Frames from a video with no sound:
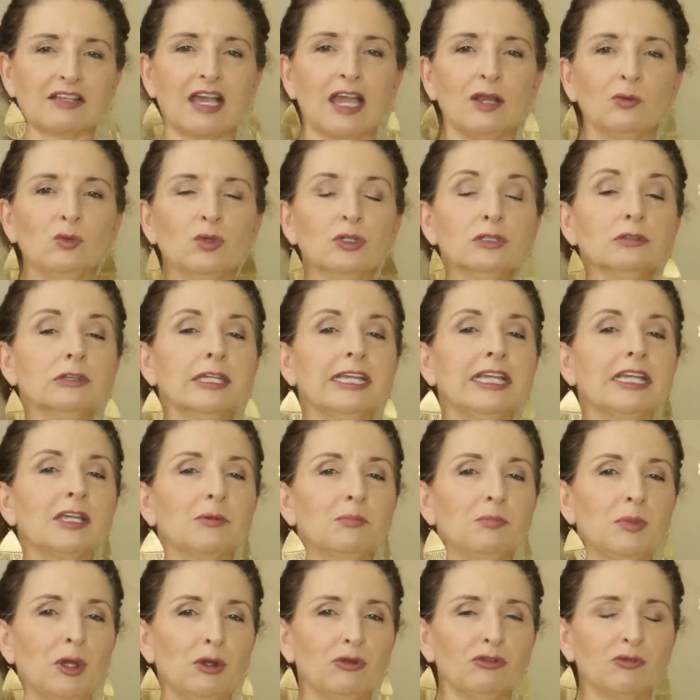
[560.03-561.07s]
I will
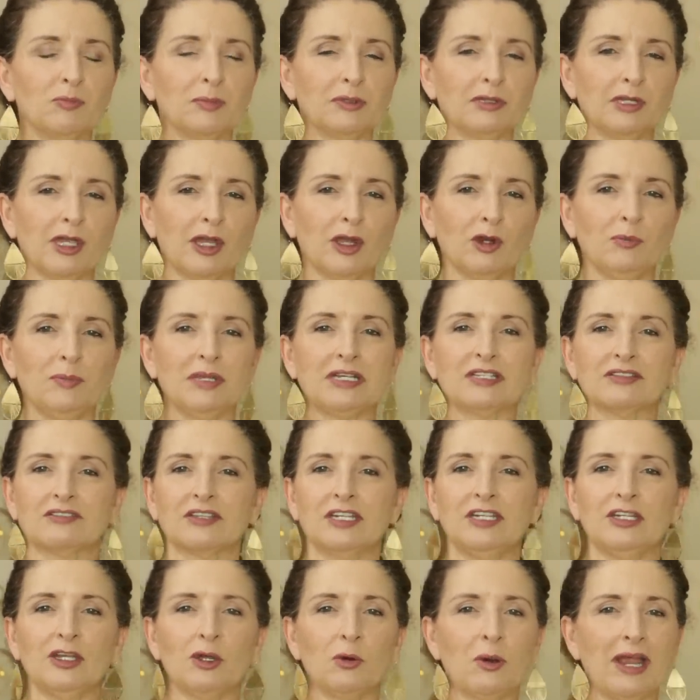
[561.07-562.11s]
link both below because I
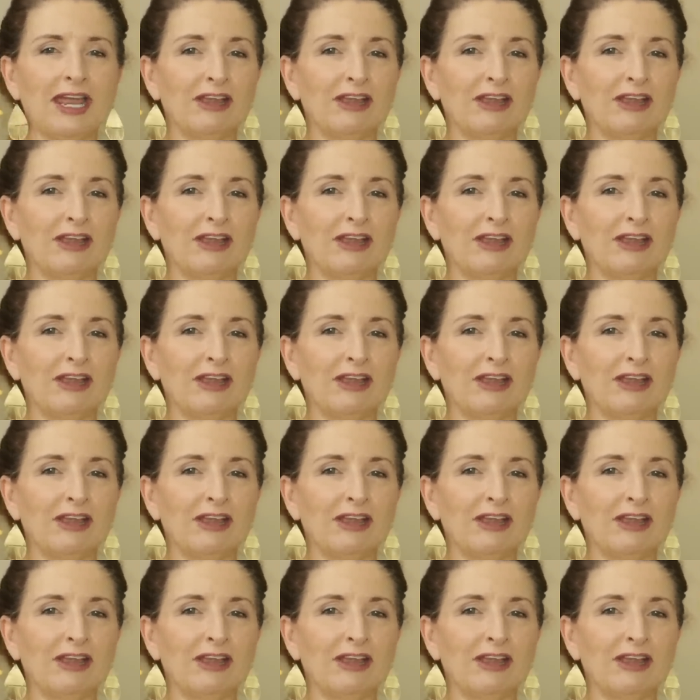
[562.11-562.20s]
know